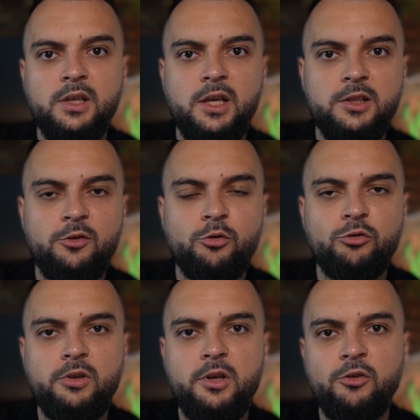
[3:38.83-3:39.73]
and this
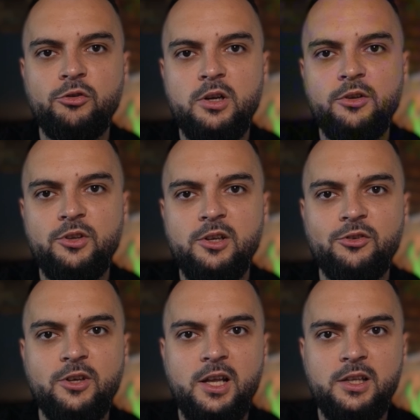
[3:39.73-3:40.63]
usually results in a
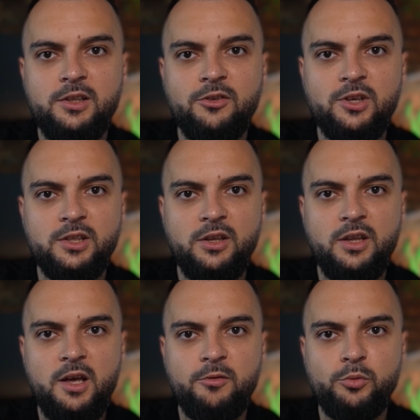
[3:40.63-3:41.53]
silent sudden
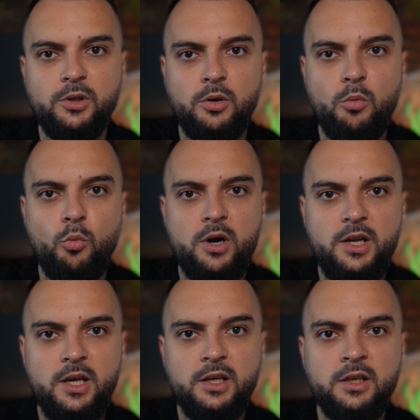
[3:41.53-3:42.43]
death with no
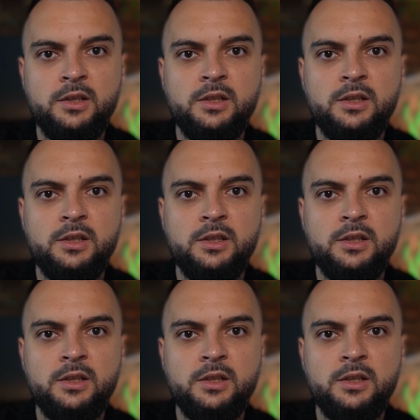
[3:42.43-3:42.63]
warning.